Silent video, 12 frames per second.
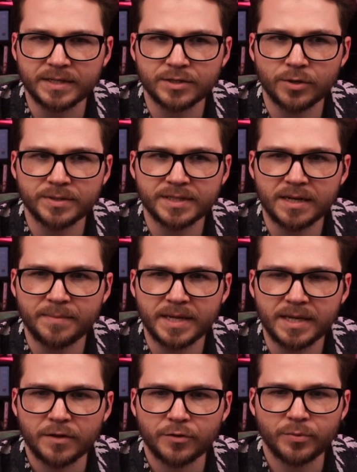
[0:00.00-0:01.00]
So it's going to
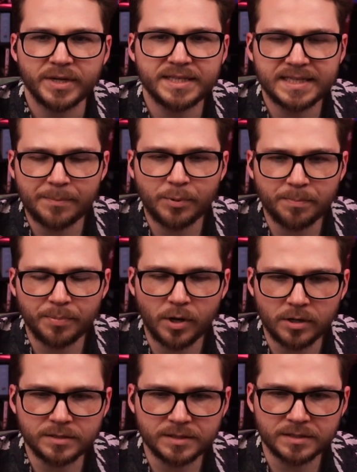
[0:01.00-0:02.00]
be three separate
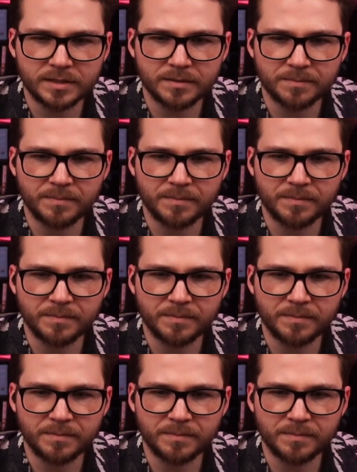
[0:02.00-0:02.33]
parts,